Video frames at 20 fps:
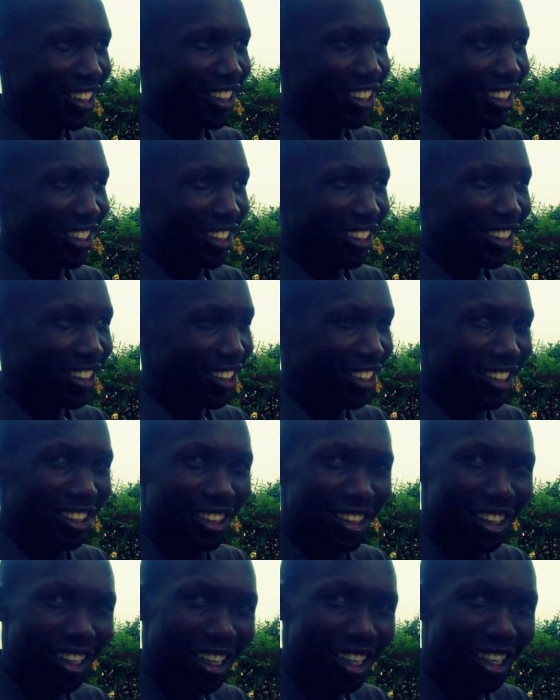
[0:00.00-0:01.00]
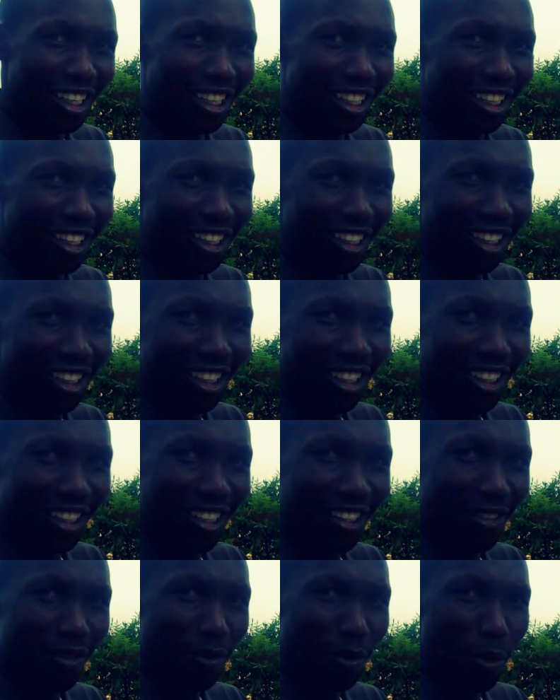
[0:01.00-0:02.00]
Wilson, uh, I come from
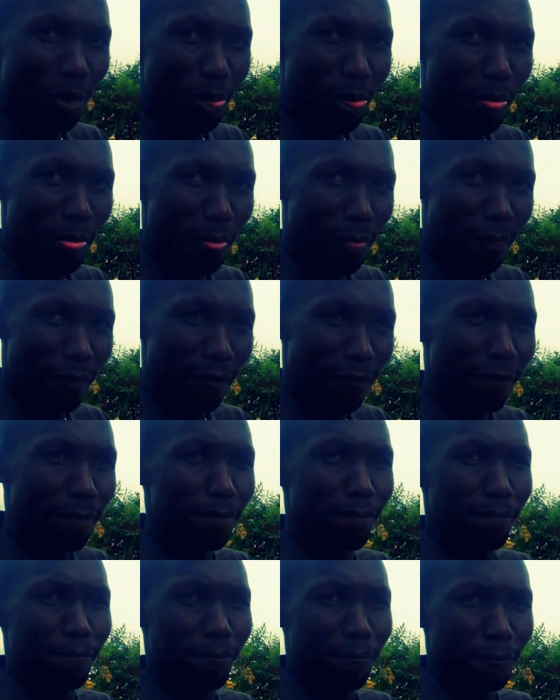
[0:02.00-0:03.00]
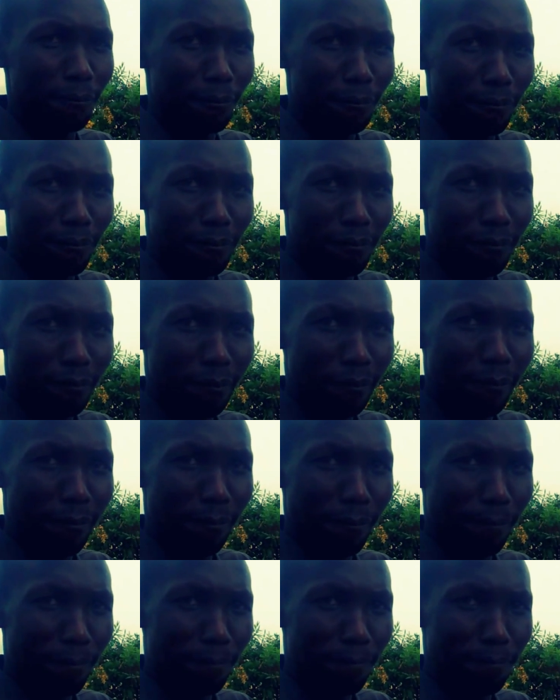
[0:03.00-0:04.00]
the USA and uh, website
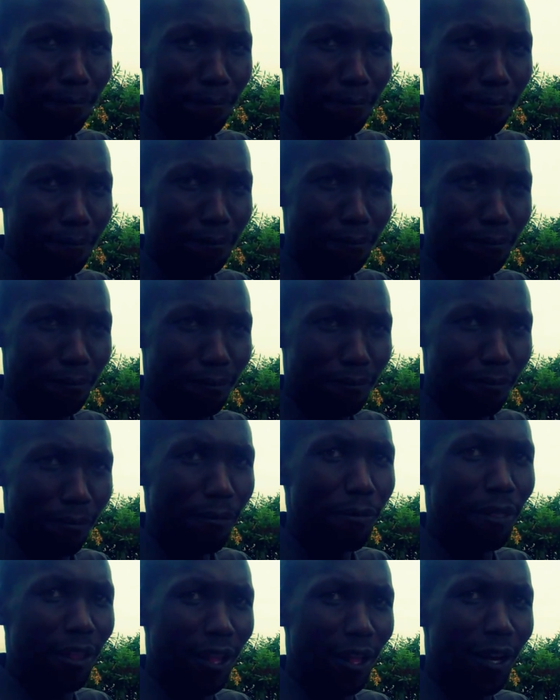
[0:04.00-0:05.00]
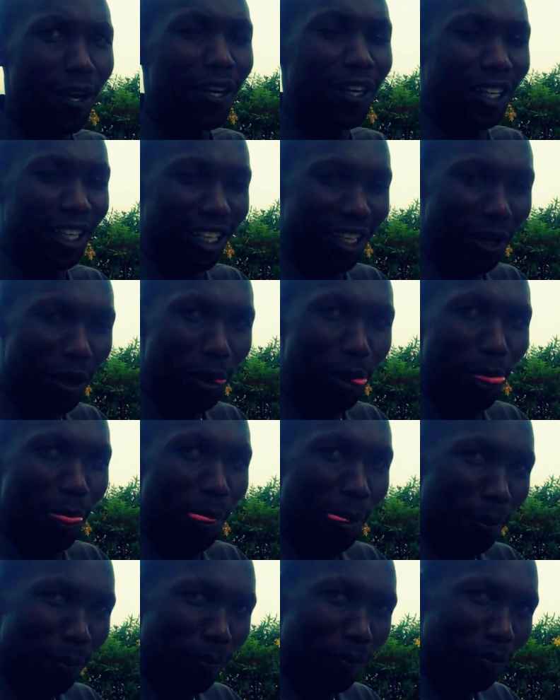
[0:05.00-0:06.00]
letsrun.com. Okay. Which is, you
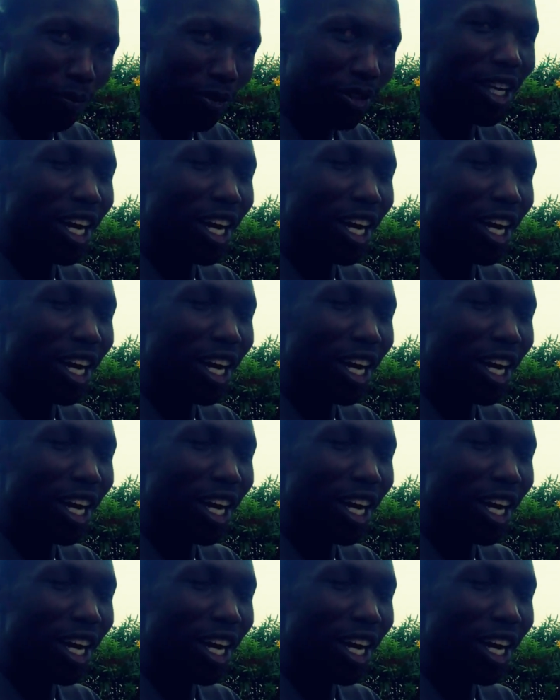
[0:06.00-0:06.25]
know the website?